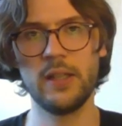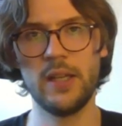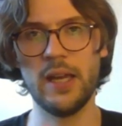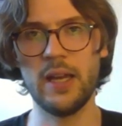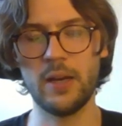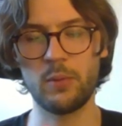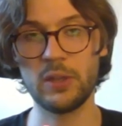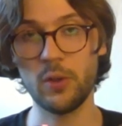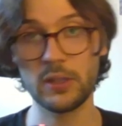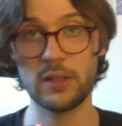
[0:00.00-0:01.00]
We
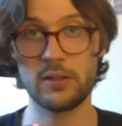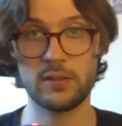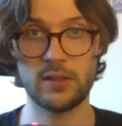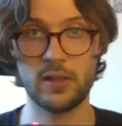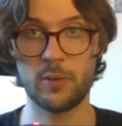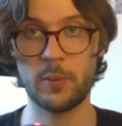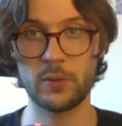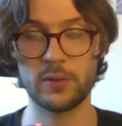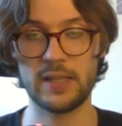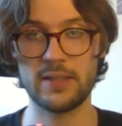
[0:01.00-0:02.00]
know that our
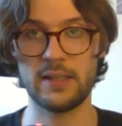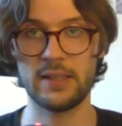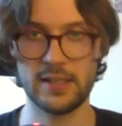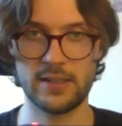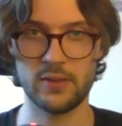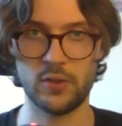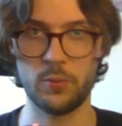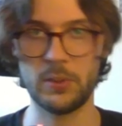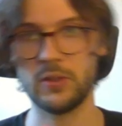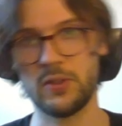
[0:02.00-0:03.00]
opponent has a Cassian though,
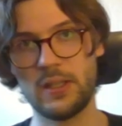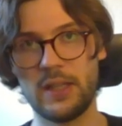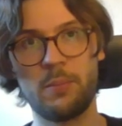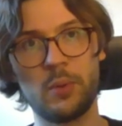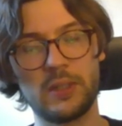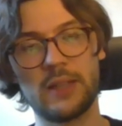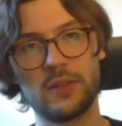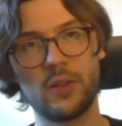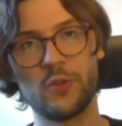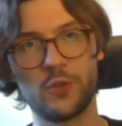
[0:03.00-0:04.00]
because they put that
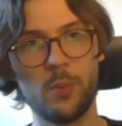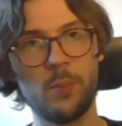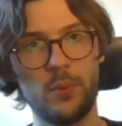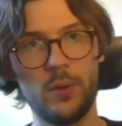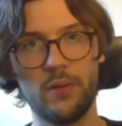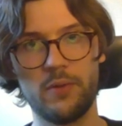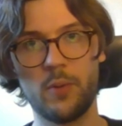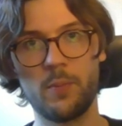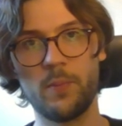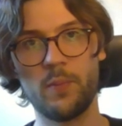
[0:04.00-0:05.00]
on top
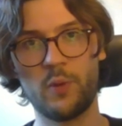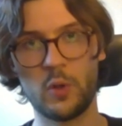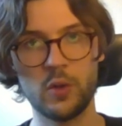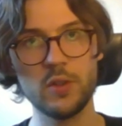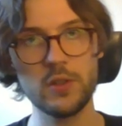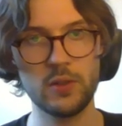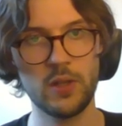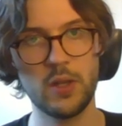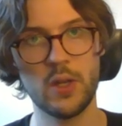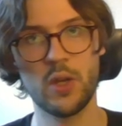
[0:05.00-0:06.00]
for a cause.
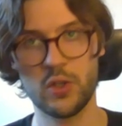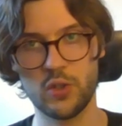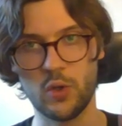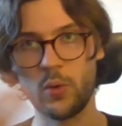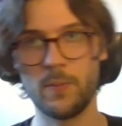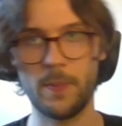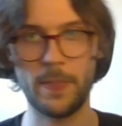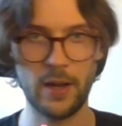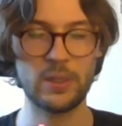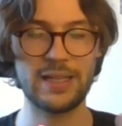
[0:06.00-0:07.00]
So
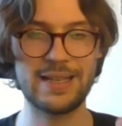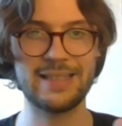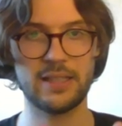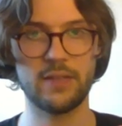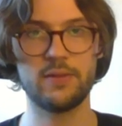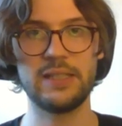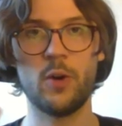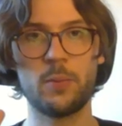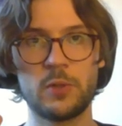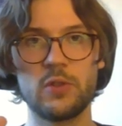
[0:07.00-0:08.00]
now we at least have the
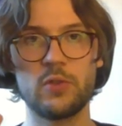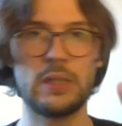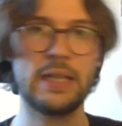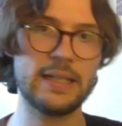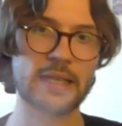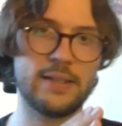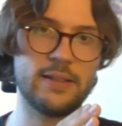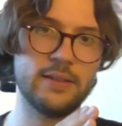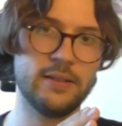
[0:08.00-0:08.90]
option to kill Cassian.